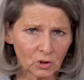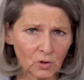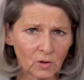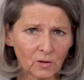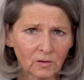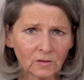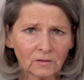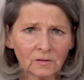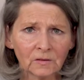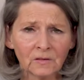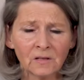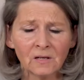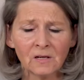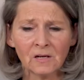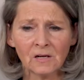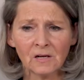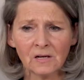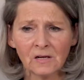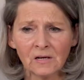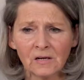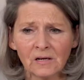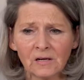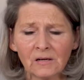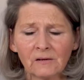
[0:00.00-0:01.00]
I was
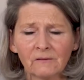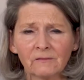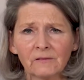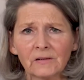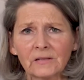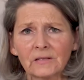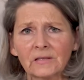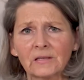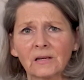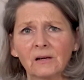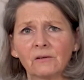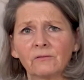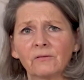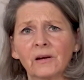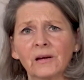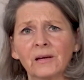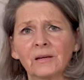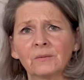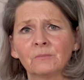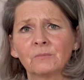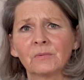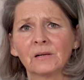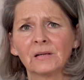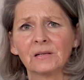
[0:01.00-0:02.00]
shocked by what I was
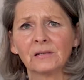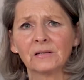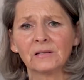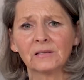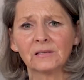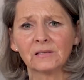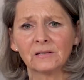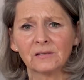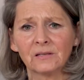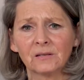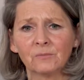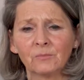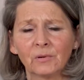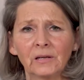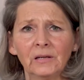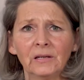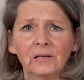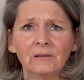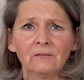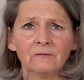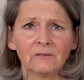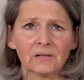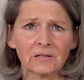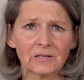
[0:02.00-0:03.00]
suddenly analysing
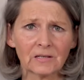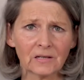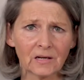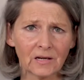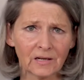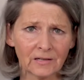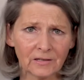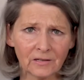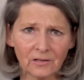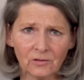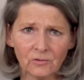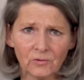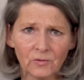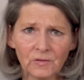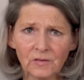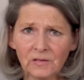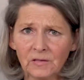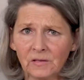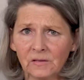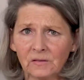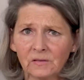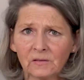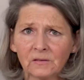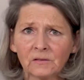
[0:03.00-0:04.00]
in the
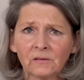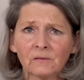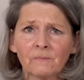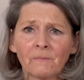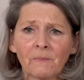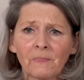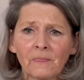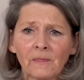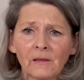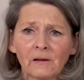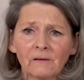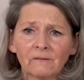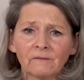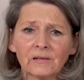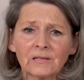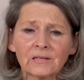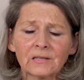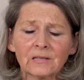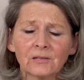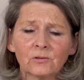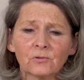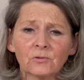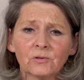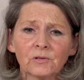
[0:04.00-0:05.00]
rainwater,
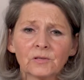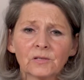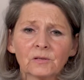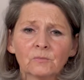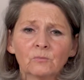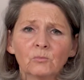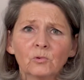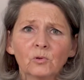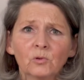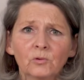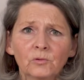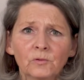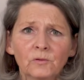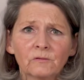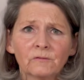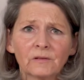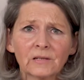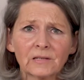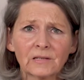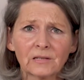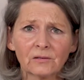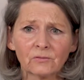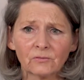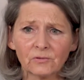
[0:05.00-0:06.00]
which of course
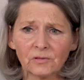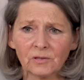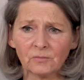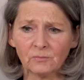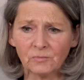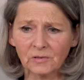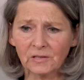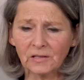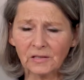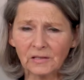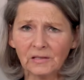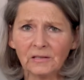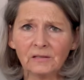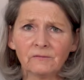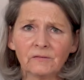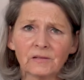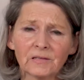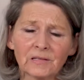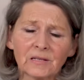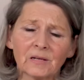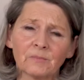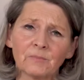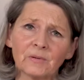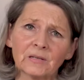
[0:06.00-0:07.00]
was in the
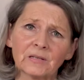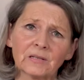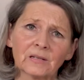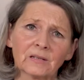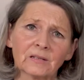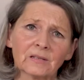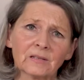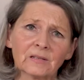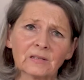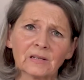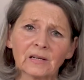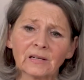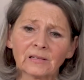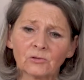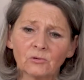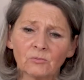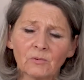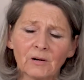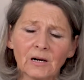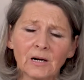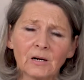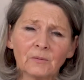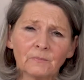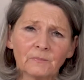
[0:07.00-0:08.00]
groundwater and drinking
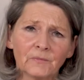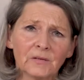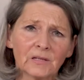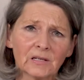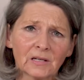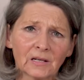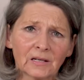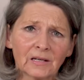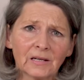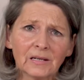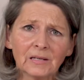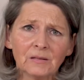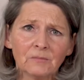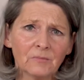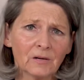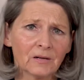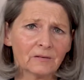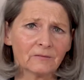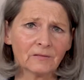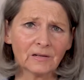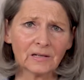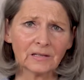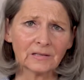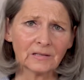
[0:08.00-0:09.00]
water,
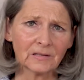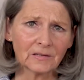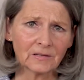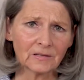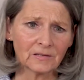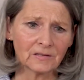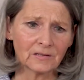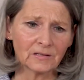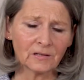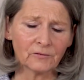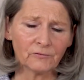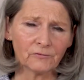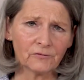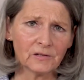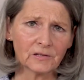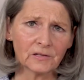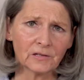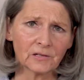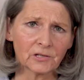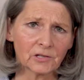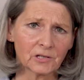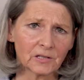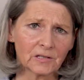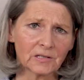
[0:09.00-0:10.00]
not recognisable
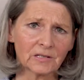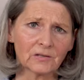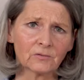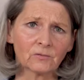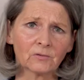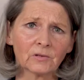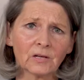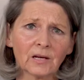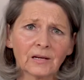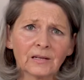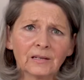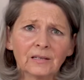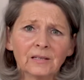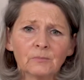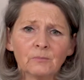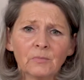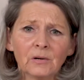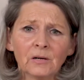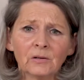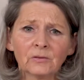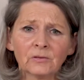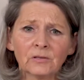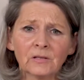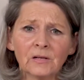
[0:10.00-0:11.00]
at all. There
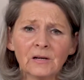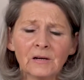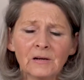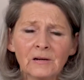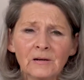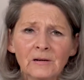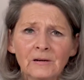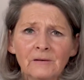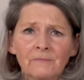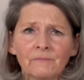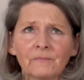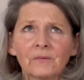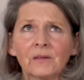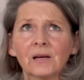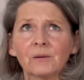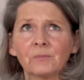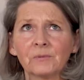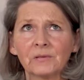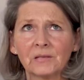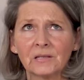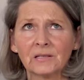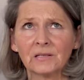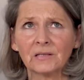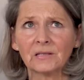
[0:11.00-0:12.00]
are built-in filter
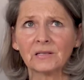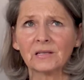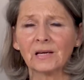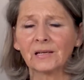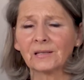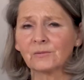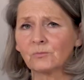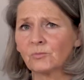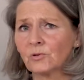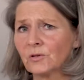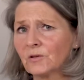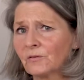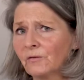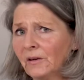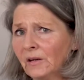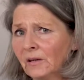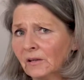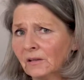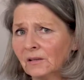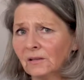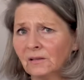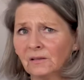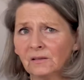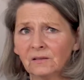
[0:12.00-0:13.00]
stations,
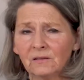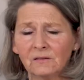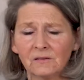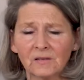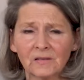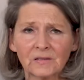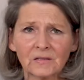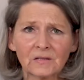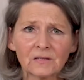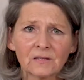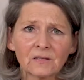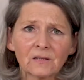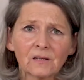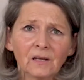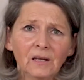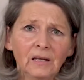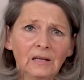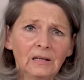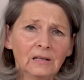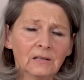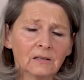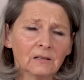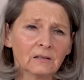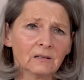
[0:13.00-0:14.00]
but this is
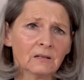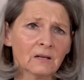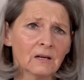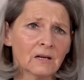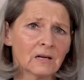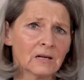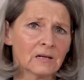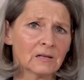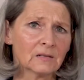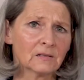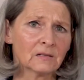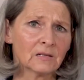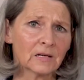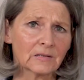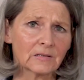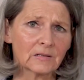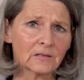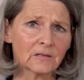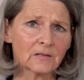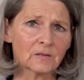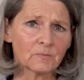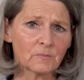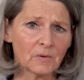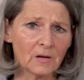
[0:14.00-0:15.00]
atmosphere, this
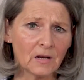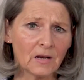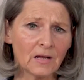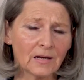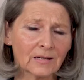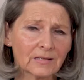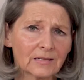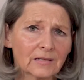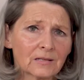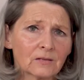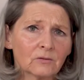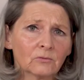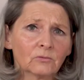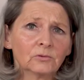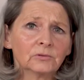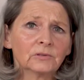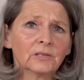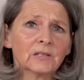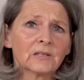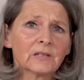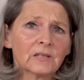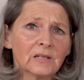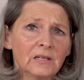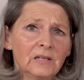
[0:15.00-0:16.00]
is rain, that's
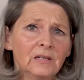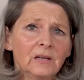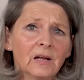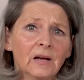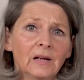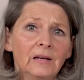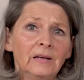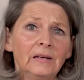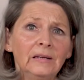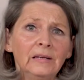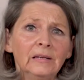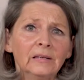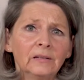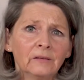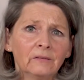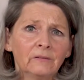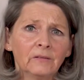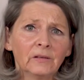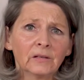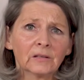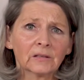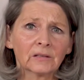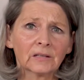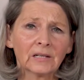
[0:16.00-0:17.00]
burden, and that's what we
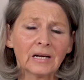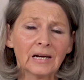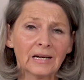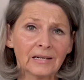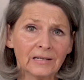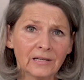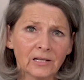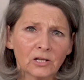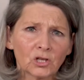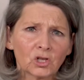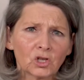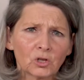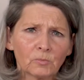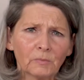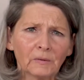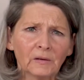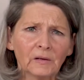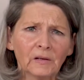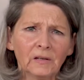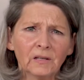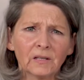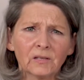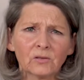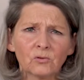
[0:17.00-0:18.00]
inhale.
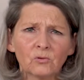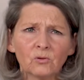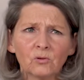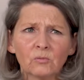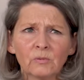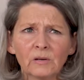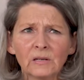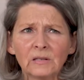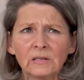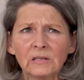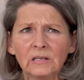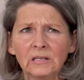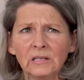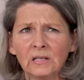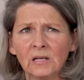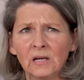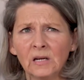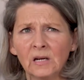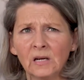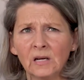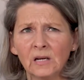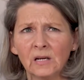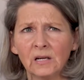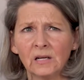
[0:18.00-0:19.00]
Nobody
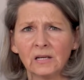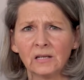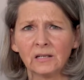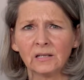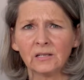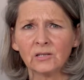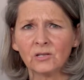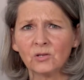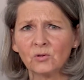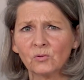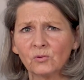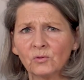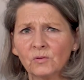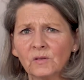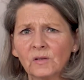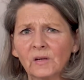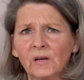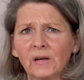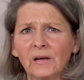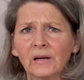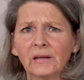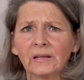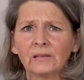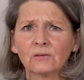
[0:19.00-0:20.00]
talks about
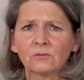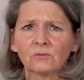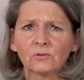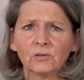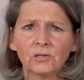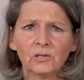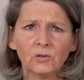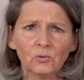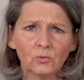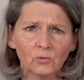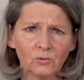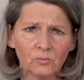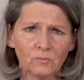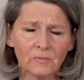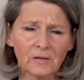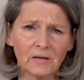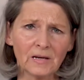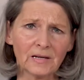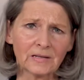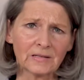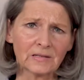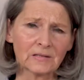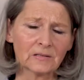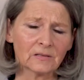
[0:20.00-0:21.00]
the health and the
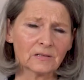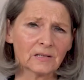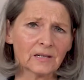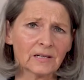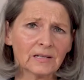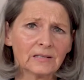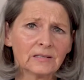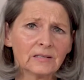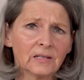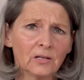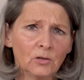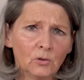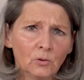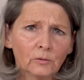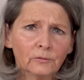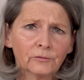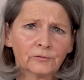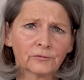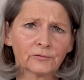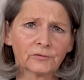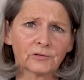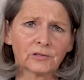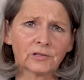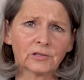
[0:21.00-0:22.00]
cleanliness of the
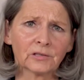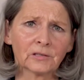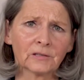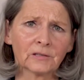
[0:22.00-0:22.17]
air.